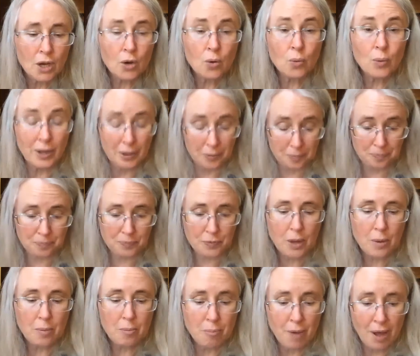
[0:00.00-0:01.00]
Well,
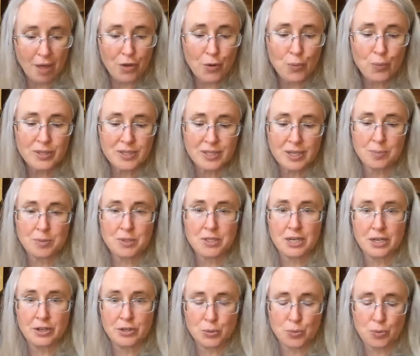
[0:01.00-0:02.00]
Mother was
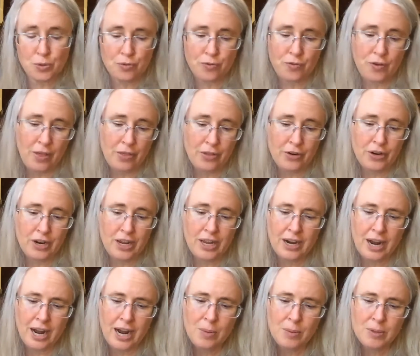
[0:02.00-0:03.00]
upstairs with Father, and
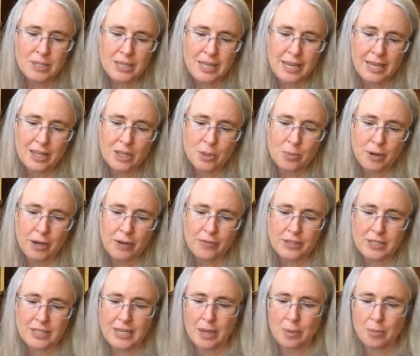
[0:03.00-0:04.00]
I was laying the
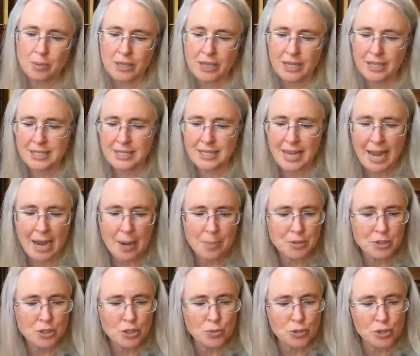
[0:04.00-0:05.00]
breakfast table against the
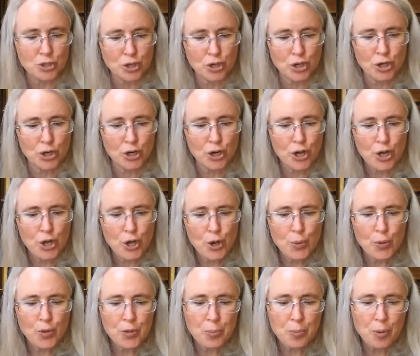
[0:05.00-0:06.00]
captain's return
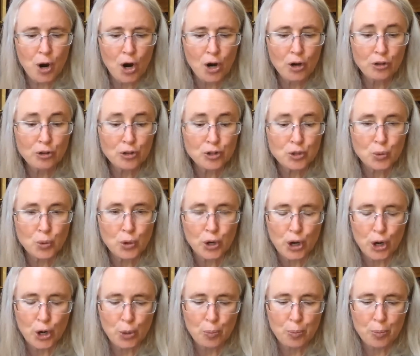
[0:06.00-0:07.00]
when the parlor door
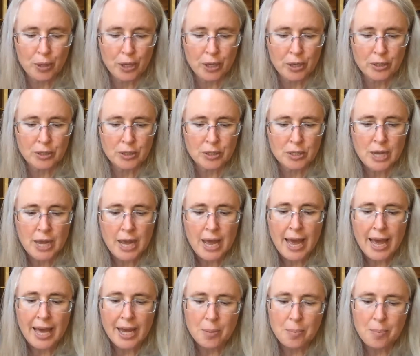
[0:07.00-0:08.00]
opened
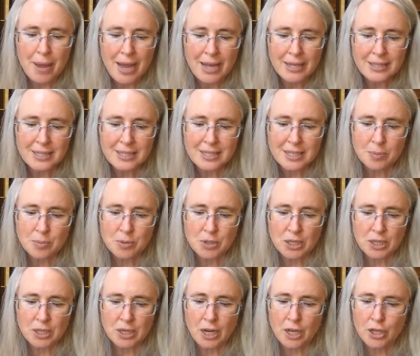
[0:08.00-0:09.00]
and a man stepped
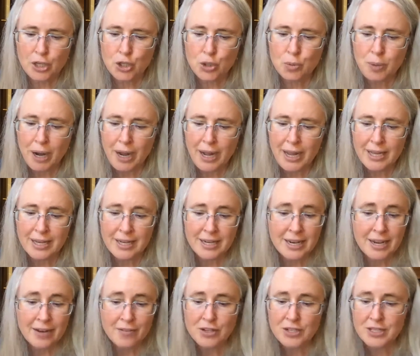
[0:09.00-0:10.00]
in on whom I had
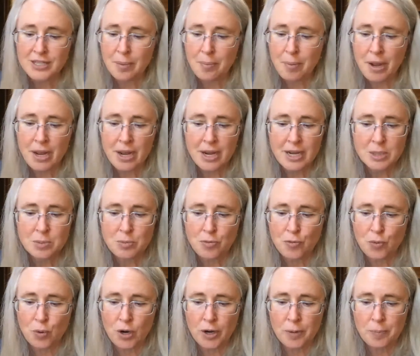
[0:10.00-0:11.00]
never set my eyes
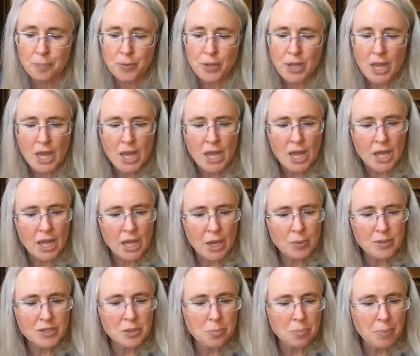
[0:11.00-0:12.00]
before. He
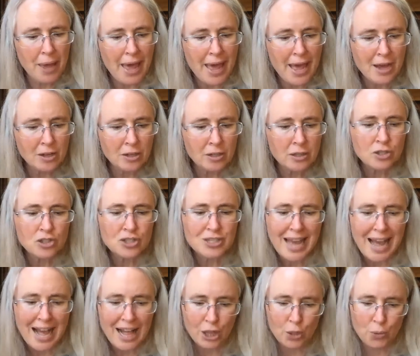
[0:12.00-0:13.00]
was a pale,
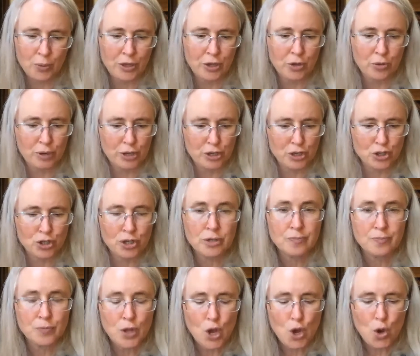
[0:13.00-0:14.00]
tallowy creature,
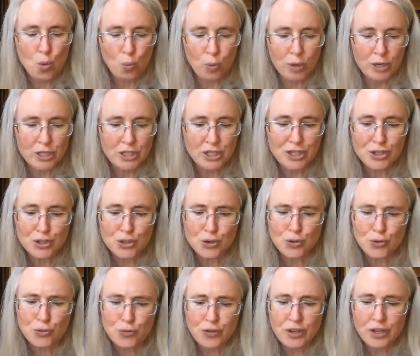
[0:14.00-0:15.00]
wanting
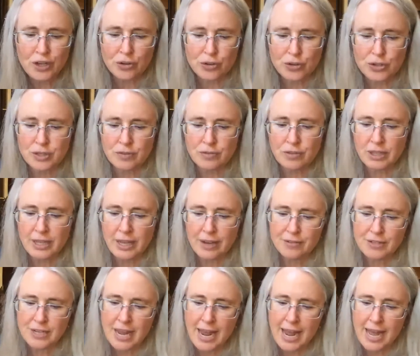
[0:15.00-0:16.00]
2 fingers of the
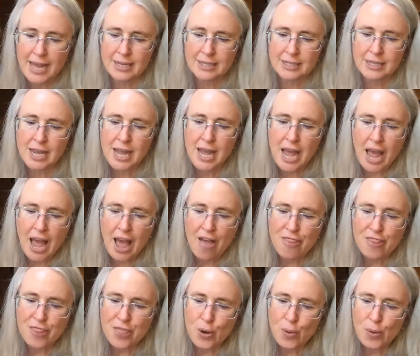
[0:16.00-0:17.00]
left hand,
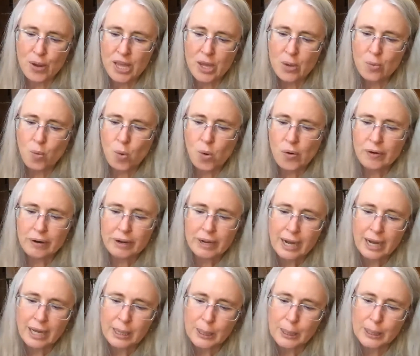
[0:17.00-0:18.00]
and though he wore a
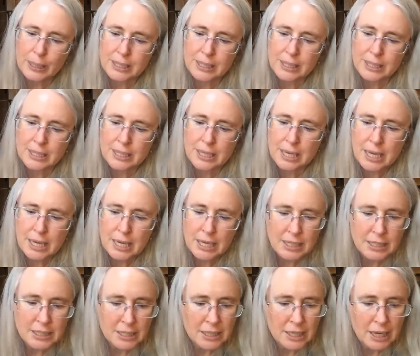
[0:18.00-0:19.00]
cutlass,
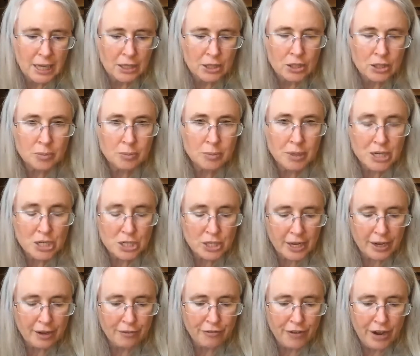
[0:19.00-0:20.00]
he did not look much
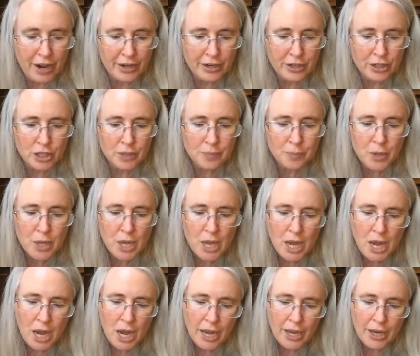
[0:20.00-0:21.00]
like a fighter.
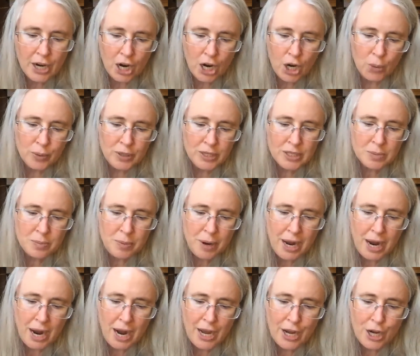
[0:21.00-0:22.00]
I had always my
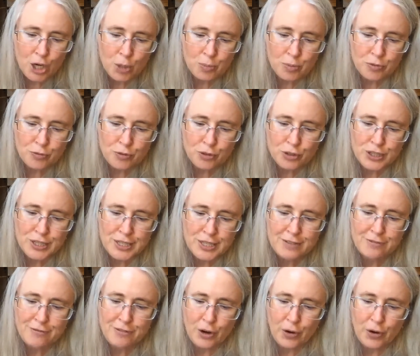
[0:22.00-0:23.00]
eye open for
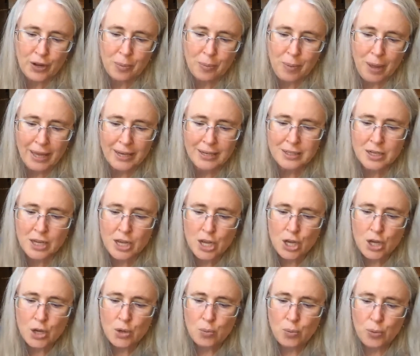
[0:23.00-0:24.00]
seafaring men
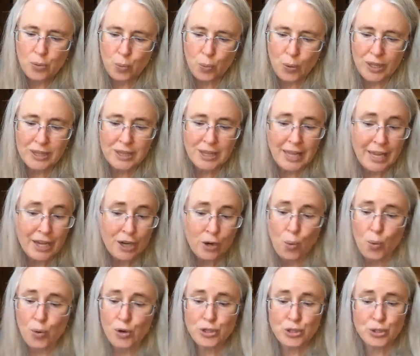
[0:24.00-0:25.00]
with 1 leg
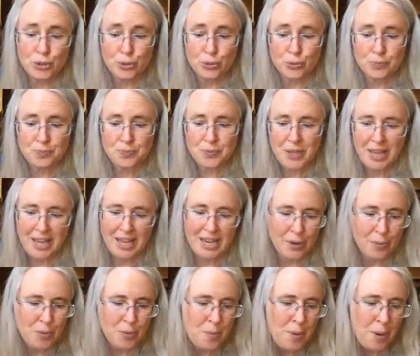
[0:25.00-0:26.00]
or 2, and I
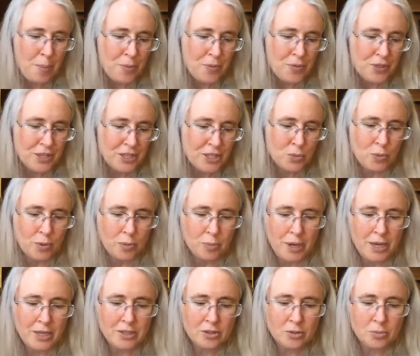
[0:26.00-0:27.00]
remembered this one
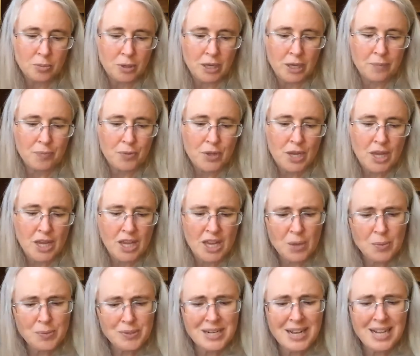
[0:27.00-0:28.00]
puzzled me. He
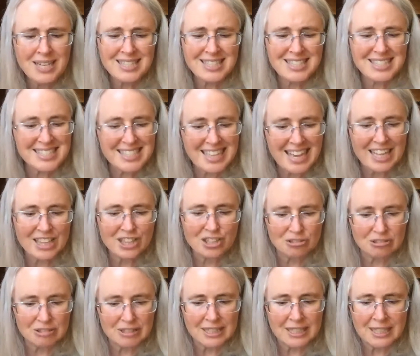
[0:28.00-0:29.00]
was not
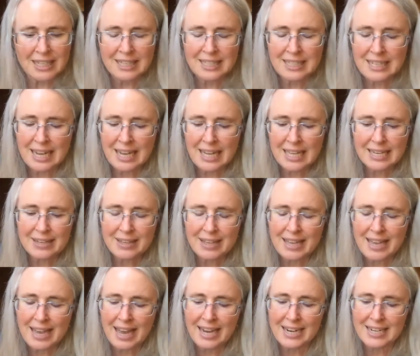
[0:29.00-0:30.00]
sailorly, and yet
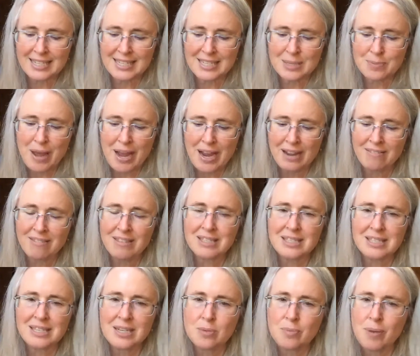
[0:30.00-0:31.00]
he had a smack of the
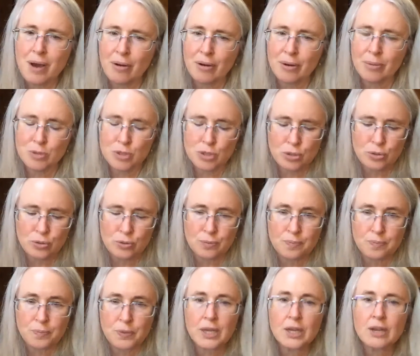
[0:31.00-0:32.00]
sea about him too.
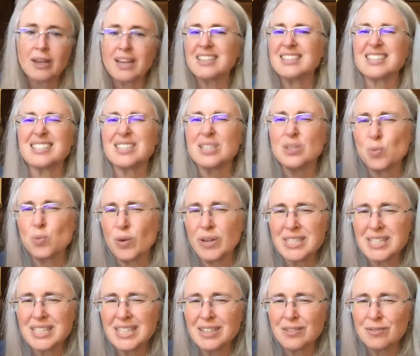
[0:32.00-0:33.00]
Okay, says he's
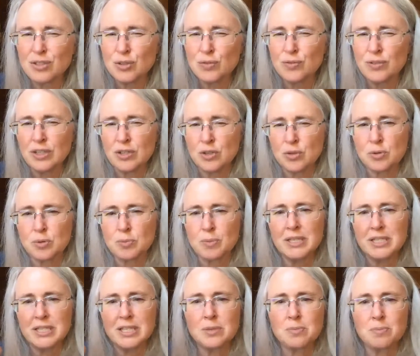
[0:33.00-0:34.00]
wanting of 2 fingers, which
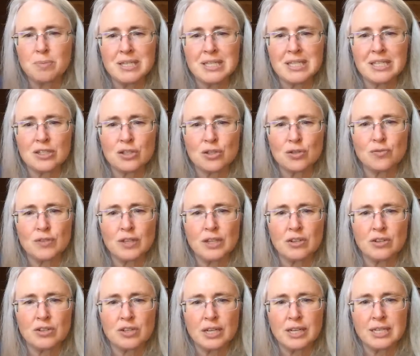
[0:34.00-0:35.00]
means he's missing 2
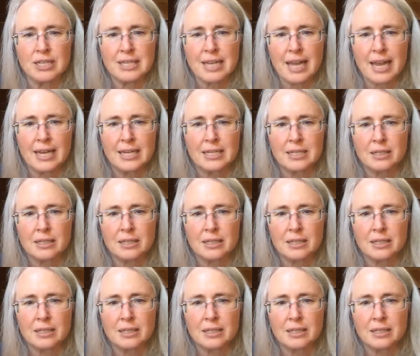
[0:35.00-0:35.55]
fingers on his hand.